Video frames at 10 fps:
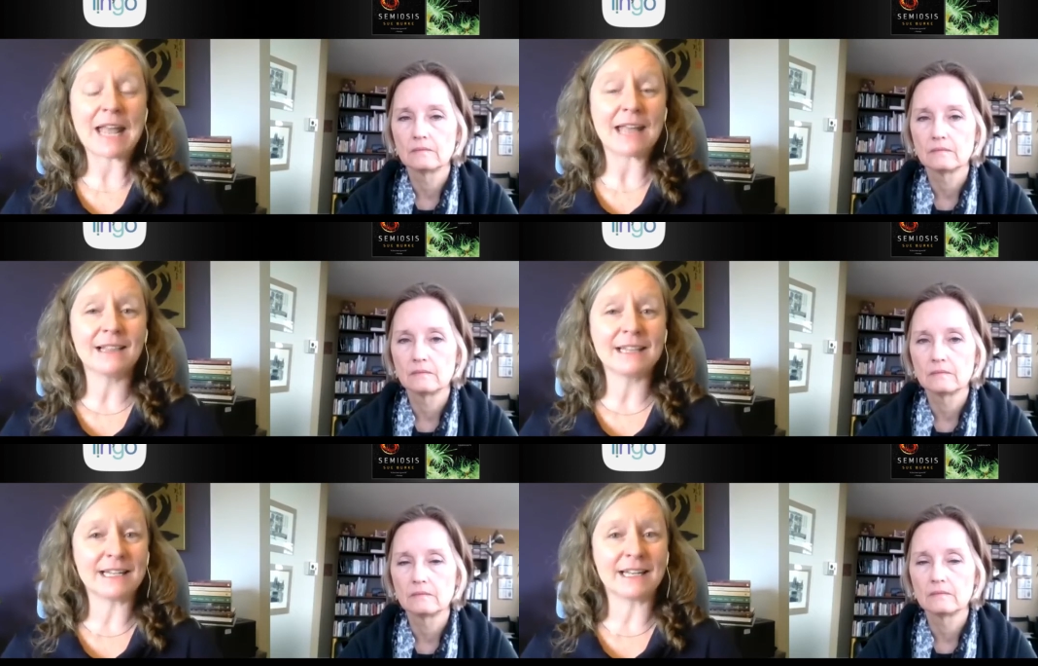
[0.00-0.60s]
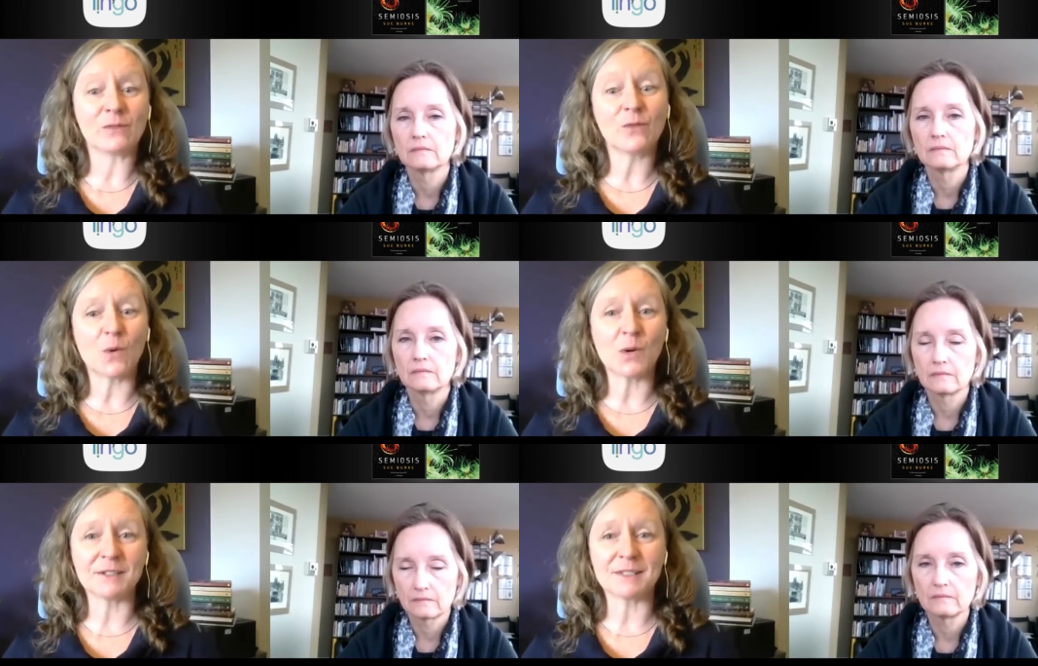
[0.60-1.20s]
Speaker 1: alien and
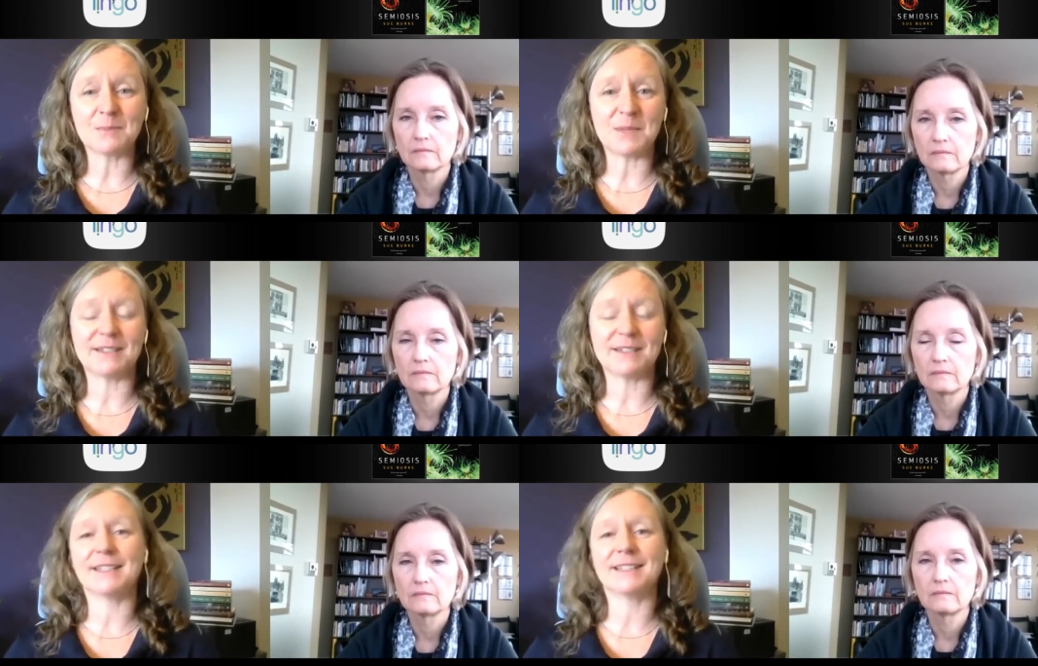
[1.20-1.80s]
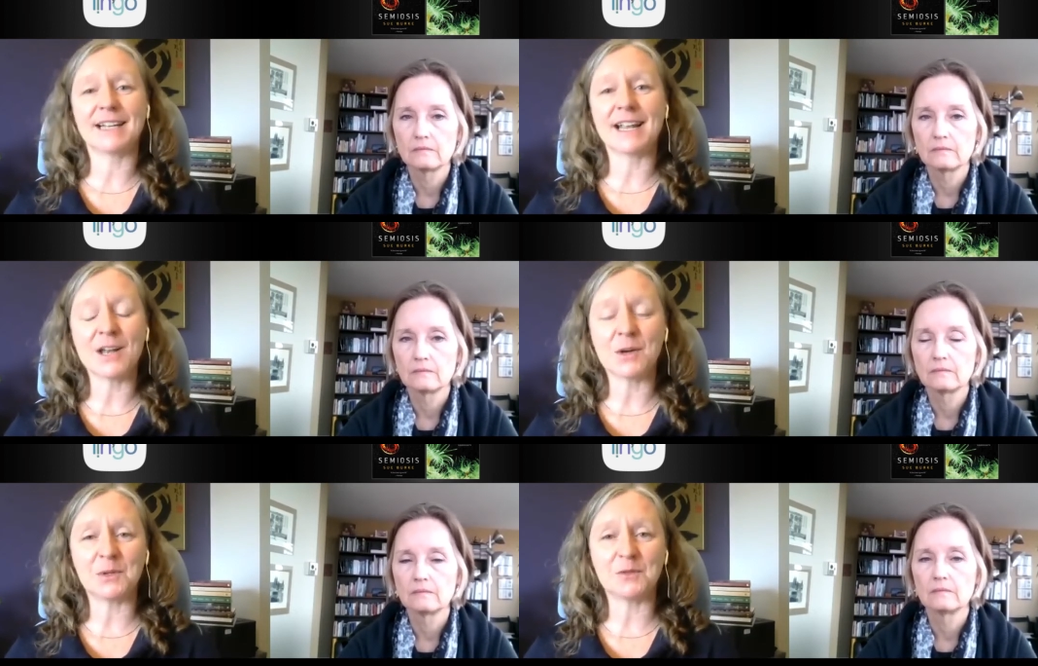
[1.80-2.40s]
foreign species and i
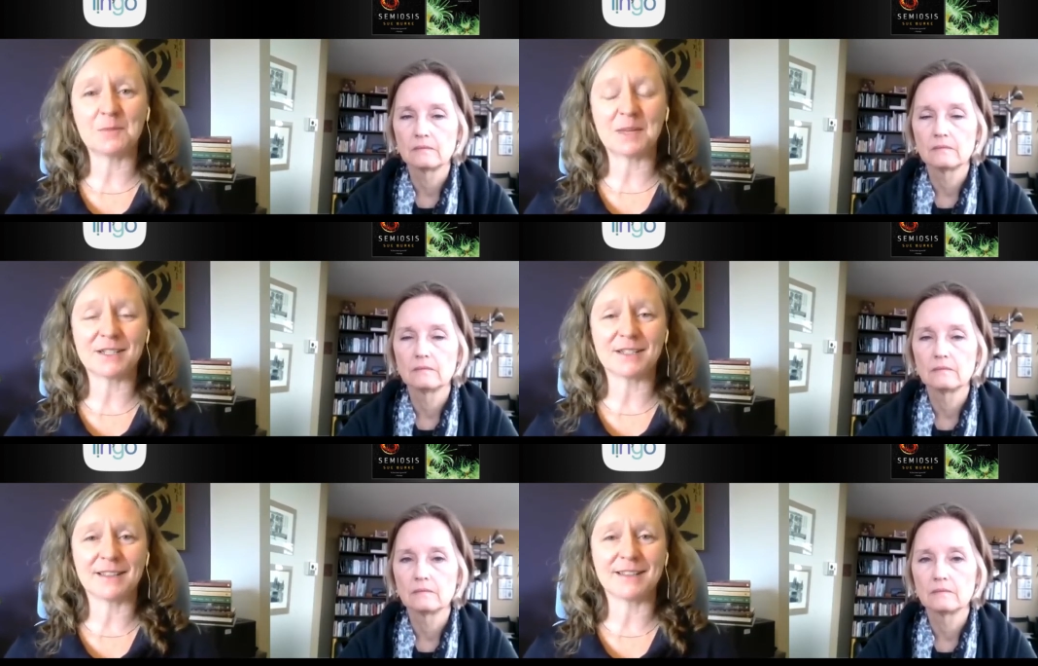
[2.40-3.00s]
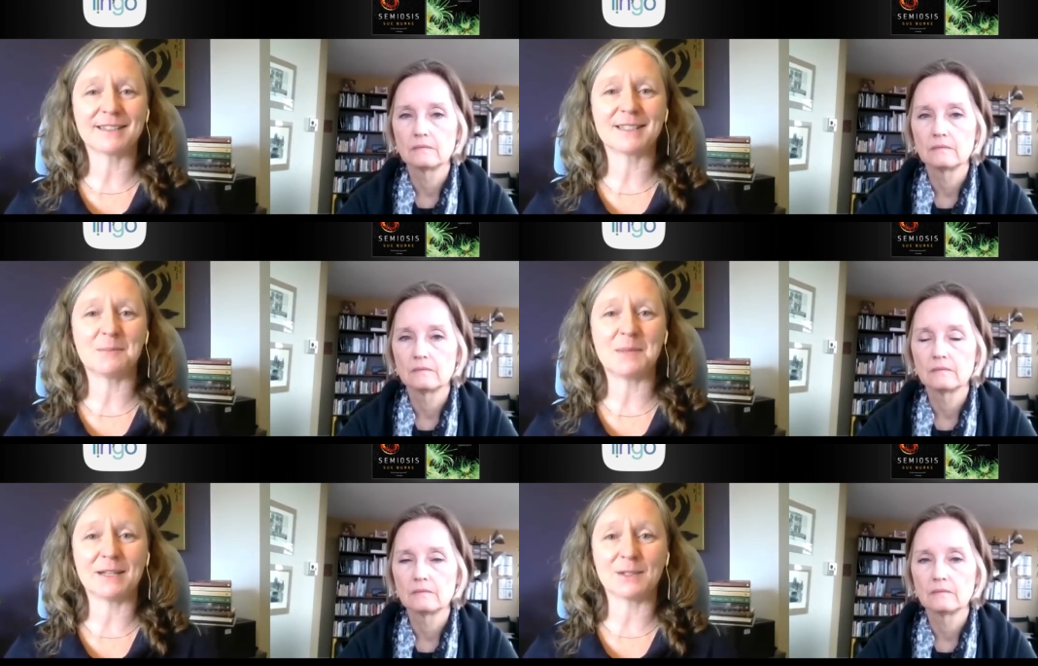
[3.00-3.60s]
know you've mentioned this to
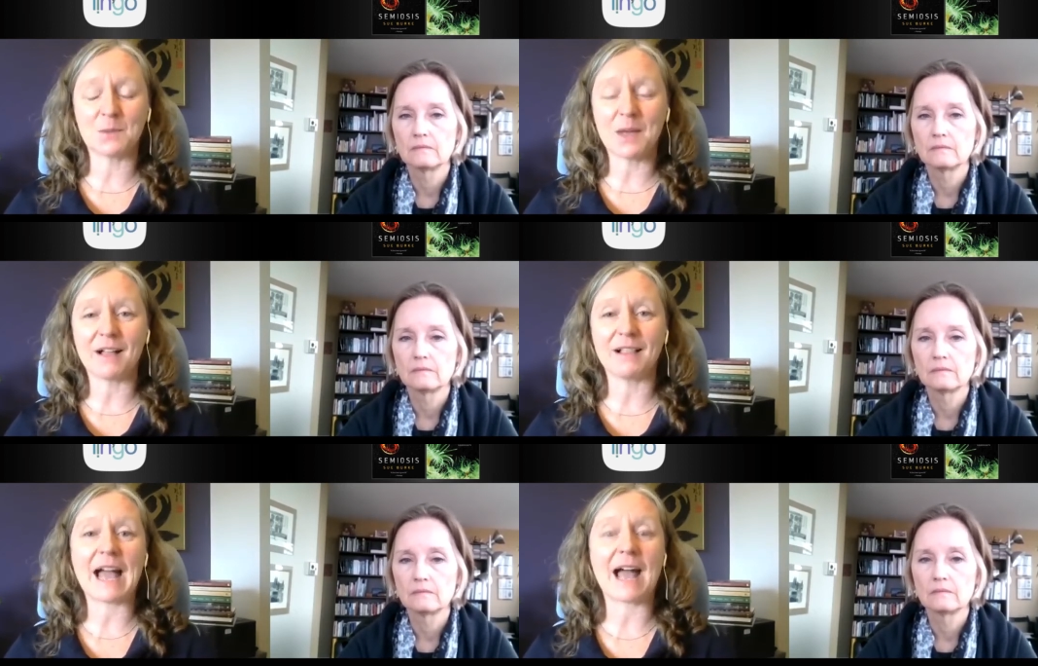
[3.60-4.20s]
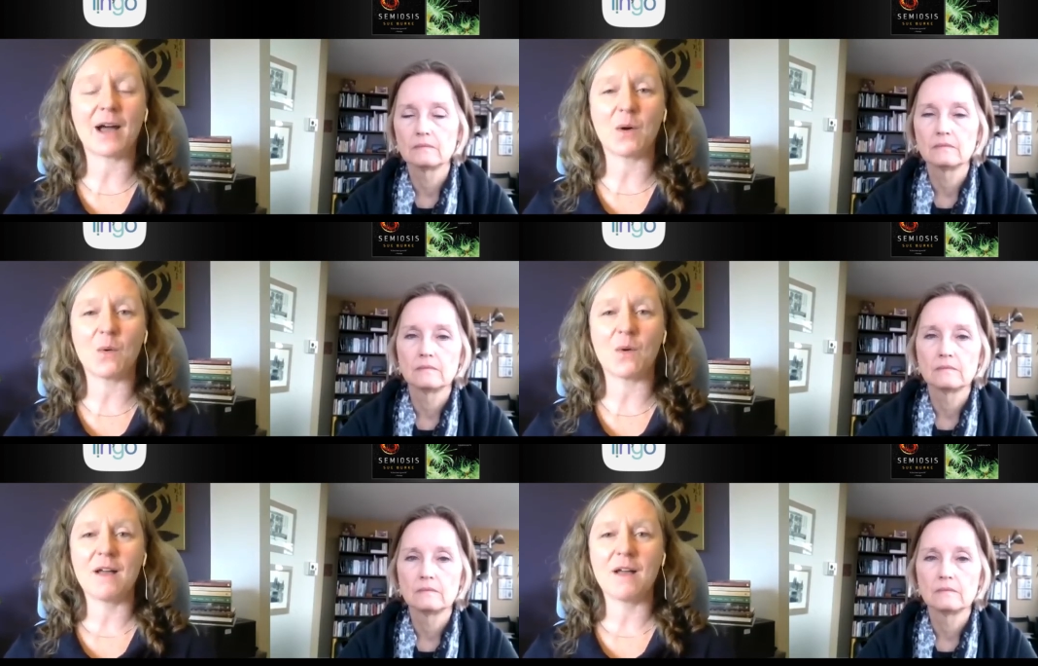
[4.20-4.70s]
me as well how